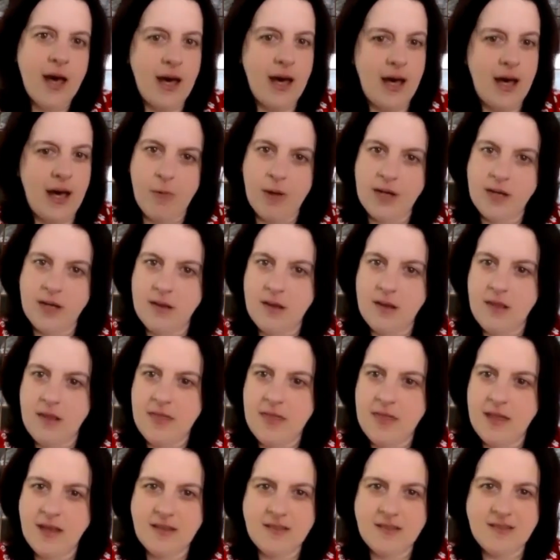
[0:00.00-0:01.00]
One of the
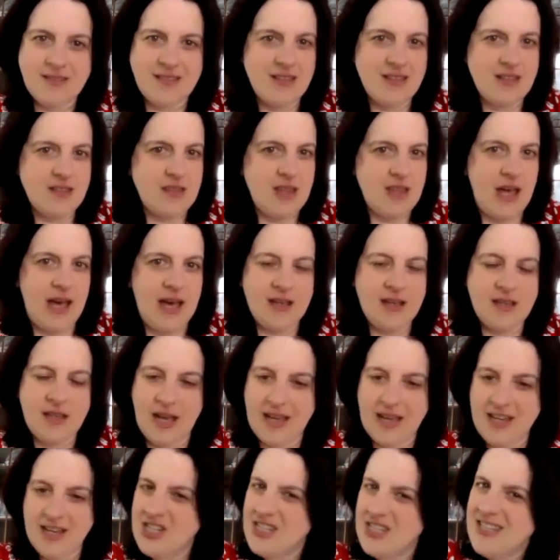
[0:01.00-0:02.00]
things that I,
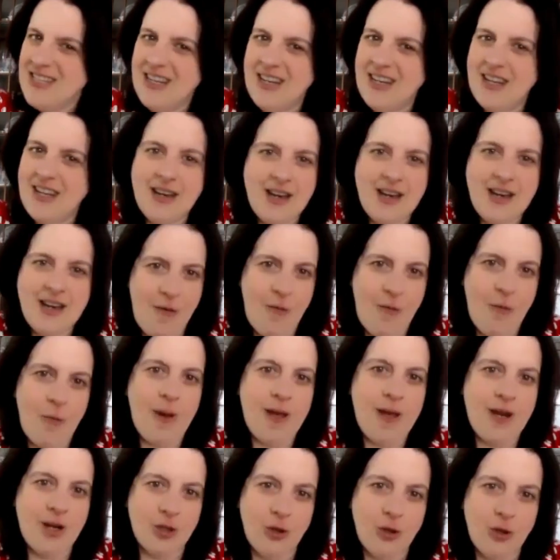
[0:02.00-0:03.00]
I just needed a different
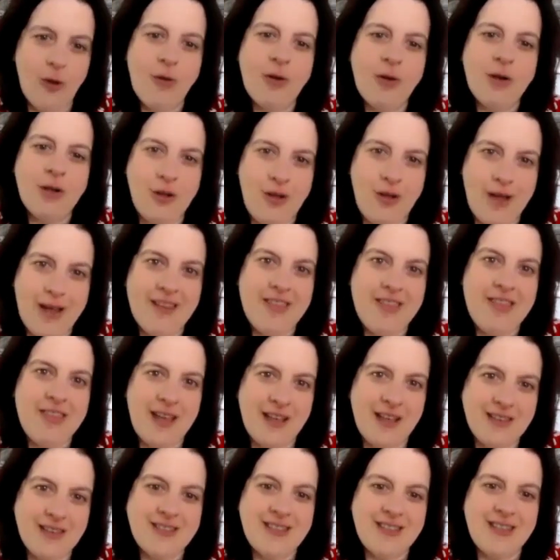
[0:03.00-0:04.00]
way to learn a lot of
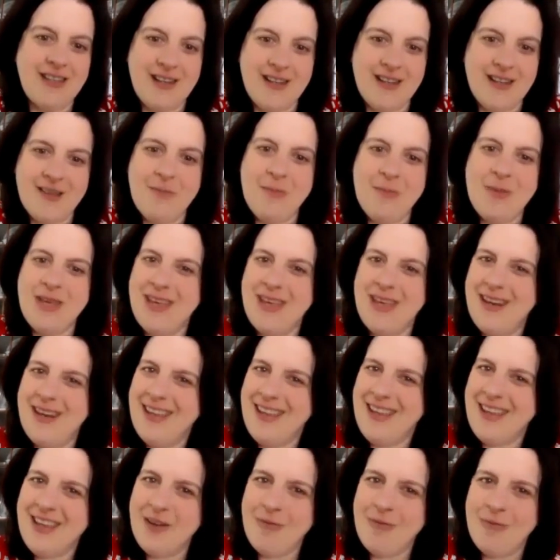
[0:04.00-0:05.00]
things. And in the
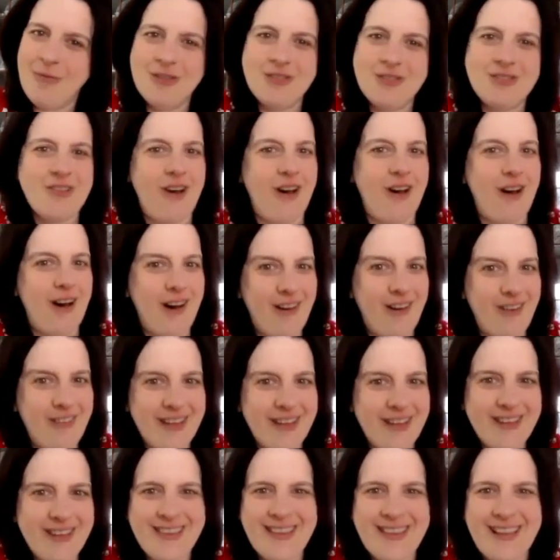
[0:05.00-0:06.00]
beginning, it was all
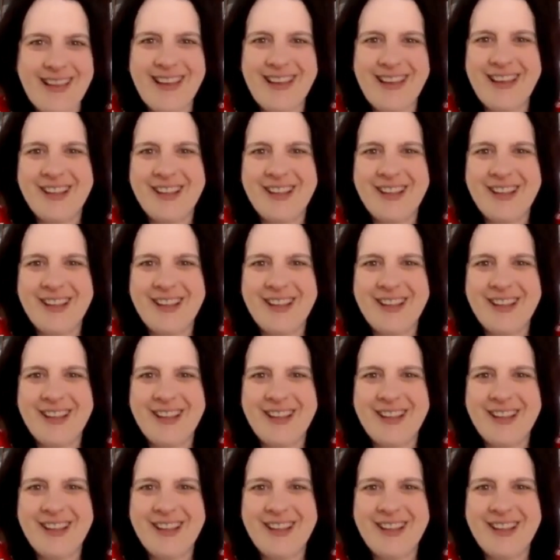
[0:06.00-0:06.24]
in the